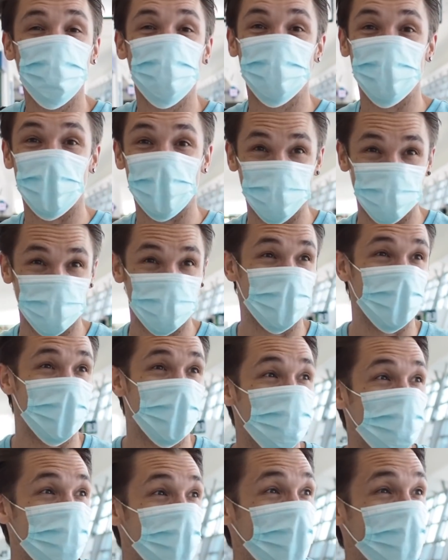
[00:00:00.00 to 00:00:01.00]
was less than an
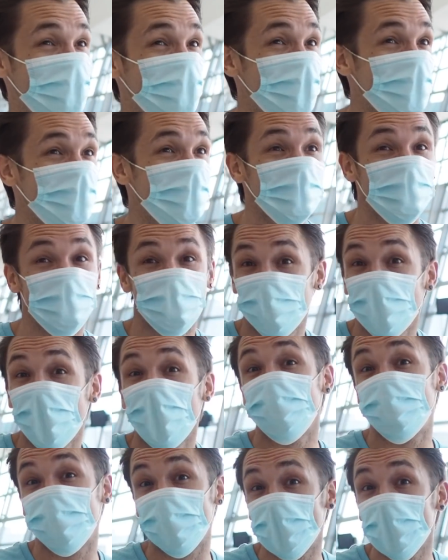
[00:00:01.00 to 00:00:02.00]
hour.
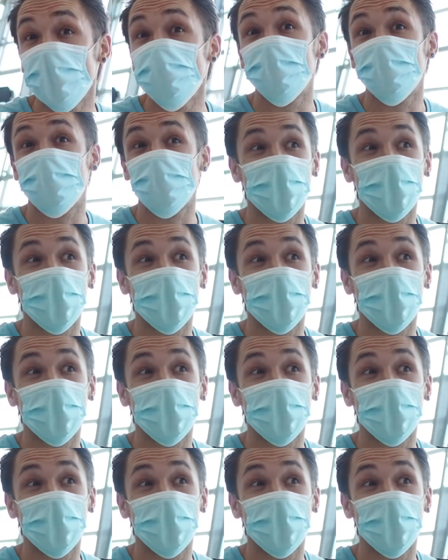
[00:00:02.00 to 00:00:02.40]
Flights were cheap as